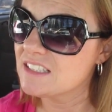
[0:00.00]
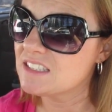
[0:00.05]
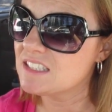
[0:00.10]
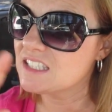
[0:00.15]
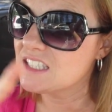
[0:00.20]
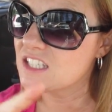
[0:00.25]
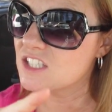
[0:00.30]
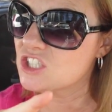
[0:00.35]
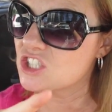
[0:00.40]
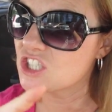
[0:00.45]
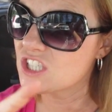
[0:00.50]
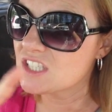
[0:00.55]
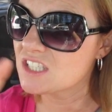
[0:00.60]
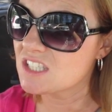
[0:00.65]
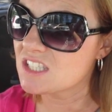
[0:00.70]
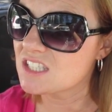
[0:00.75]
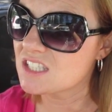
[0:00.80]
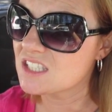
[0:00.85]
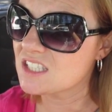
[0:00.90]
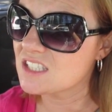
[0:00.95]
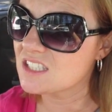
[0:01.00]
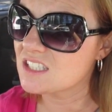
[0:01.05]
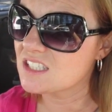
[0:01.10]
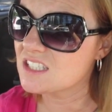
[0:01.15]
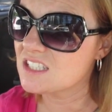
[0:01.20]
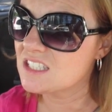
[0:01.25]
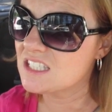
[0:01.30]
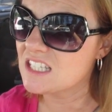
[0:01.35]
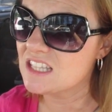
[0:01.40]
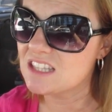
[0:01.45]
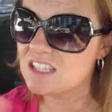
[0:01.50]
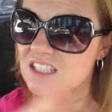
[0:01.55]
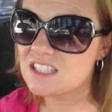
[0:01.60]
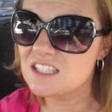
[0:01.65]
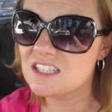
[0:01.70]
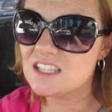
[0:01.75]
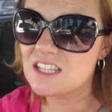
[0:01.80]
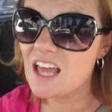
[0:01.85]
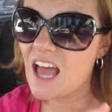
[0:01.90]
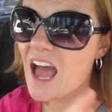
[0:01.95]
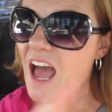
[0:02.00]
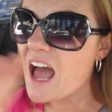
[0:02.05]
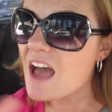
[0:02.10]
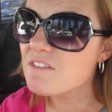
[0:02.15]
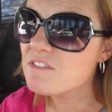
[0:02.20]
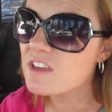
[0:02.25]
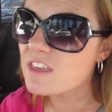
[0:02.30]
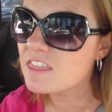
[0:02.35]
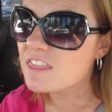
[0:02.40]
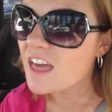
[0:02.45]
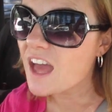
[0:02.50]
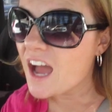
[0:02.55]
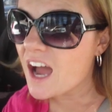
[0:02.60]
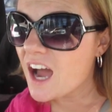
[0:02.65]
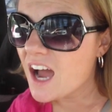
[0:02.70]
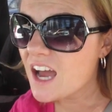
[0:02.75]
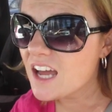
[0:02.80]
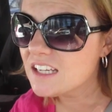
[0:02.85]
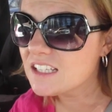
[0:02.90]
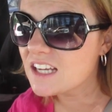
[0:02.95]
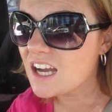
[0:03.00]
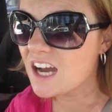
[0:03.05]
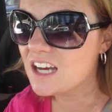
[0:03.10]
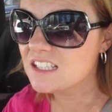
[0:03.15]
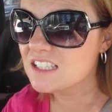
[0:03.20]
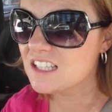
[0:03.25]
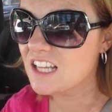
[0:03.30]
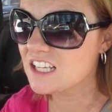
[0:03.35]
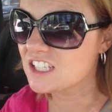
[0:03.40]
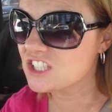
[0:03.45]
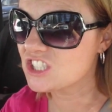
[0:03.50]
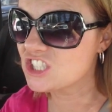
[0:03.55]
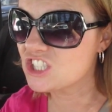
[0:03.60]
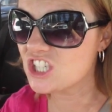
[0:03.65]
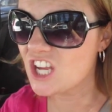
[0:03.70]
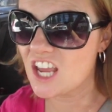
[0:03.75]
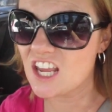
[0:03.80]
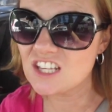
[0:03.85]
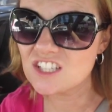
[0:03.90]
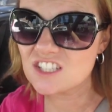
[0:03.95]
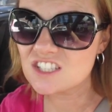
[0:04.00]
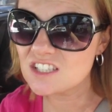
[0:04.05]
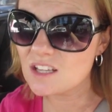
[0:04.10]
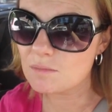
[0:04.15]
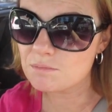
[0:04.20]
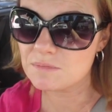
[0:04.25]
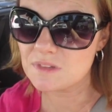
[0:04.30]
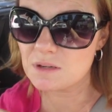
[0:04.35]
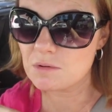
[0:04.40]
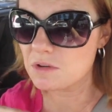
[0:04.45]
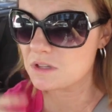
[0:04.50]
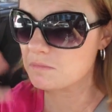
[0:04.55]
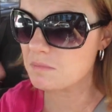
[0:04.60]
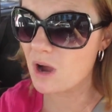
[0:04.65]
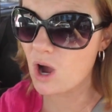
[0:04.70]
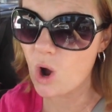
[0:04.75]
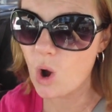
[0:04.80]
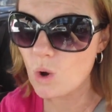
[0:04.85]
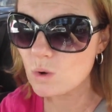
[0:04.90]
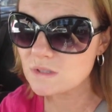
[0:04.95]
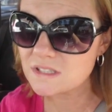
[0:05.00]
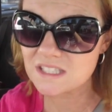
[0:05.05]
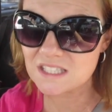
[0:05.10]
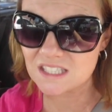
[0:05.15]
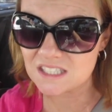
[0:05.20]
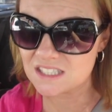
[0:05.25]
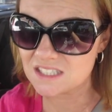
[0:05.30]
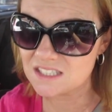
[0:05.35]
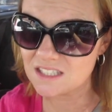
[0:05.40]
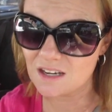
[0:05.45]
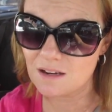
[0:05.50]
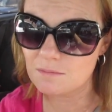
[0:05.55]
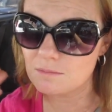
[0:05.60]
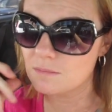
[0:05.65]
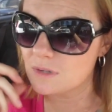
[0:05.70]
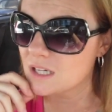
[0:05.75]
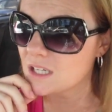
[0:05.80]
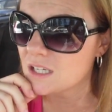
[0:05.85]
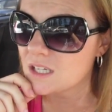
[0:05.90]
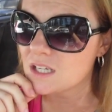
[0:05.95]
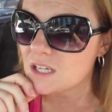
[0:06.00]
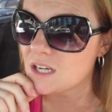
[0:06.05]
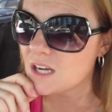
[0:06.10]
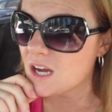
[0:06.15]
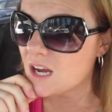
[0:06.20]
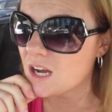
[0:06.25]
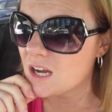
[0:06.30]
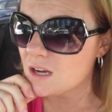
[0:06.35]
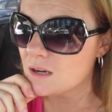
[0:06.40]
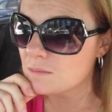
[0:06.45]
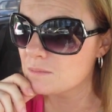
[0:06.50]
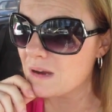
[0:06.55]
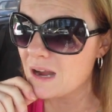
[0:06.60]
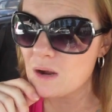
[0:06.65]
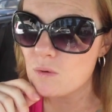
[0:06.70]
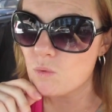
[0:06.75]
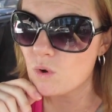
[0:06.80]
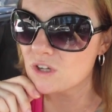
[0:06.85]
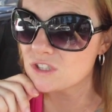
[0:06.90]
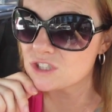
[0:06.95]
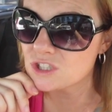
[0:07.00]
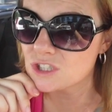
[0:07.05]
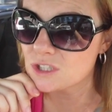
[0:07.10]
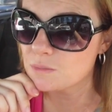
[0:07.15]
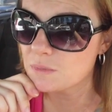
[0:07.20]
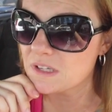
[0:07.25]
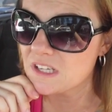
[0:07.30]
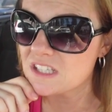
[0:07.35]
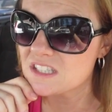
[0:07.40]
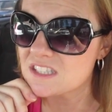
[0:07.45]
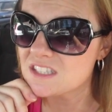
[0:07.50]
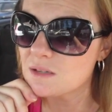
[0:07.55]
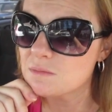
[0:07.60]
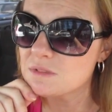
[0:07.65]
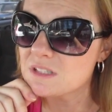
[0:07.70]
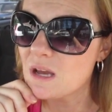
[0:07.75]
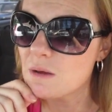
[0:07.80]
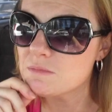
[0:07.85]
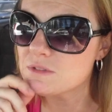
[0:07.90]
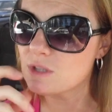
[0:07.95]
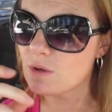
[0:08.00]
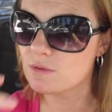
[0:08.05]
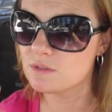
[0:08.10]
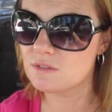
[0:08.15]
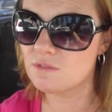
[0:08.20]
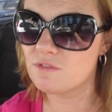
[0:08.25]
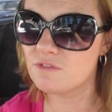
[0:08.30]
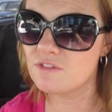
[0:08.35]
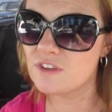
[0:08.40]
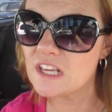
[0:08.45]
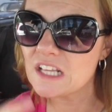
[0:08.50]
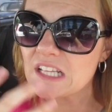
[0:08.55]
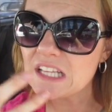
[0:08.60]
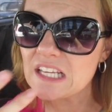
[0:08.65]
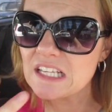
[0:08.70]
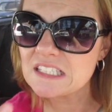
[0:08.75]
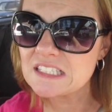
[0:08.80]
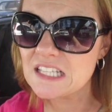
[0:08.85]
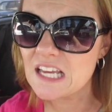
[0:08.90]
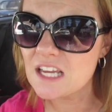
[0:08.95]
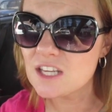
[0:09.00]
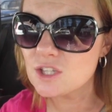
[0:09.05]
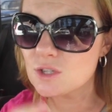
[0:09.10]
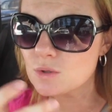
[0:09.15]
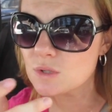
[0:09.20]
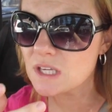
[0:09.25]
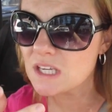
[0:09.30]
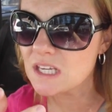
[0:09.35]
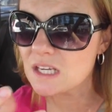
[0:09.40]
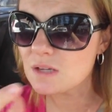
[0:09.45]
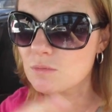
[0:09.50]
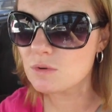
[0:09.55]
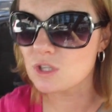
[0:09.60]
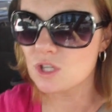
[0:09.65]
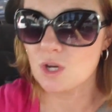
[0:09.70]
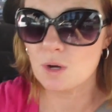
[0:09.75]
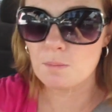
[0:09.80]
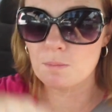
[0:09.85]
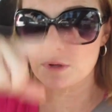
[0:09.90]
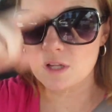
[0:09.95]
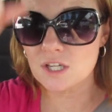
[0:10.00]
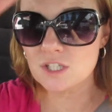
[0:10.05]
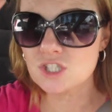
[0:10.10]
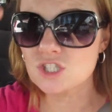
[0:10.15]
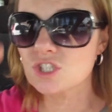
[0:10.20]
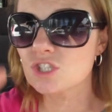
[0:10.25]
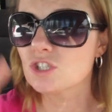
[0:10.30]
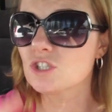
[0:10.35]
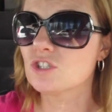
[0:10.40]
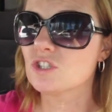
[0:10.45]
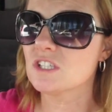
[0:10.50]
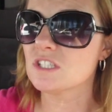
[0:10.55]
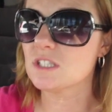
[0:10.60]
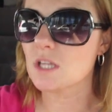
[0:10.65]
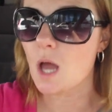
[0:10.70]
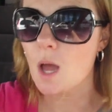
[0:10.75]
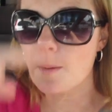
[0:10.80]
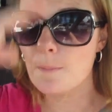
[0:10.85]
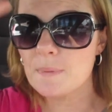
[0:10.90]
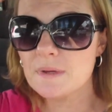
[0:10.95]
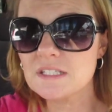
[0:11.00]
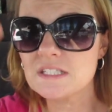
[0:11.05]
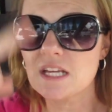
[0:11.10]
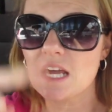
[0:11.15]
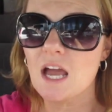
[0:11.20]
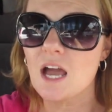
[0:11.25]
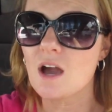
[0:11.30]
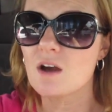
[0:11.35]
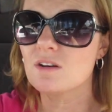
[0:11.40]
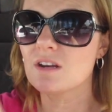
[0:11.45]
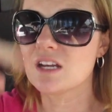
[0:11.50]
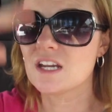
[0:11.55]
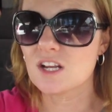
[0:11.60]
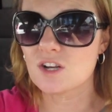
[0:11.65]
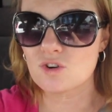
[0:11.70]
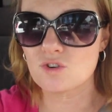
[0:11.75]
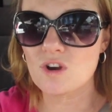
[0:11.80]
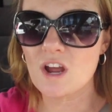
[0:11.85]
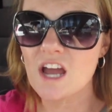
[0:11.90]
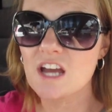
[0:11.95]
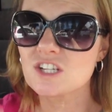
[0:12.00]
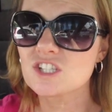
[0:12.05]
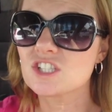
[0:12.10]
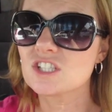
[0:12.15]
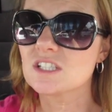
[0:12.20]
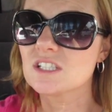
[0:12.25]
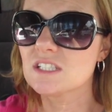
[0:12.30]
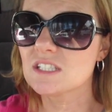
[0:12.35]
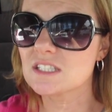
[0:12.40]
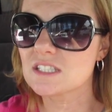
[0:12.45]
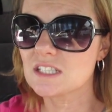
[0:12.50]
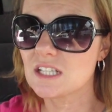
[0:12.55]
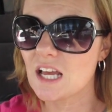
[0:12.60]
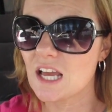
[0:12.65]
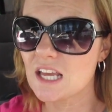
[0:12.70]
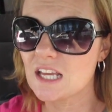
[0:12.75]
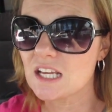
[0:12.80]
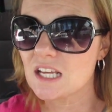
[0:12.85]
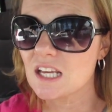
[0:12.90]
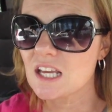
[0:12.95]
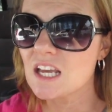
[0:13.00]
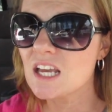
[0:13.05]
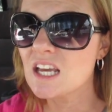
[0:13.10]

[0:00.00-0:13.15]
did it just, did having that kind of like change something with my whole system? um, I wonder because sometimes those feelings that you get when your blood sugar is up and down and it crashes, like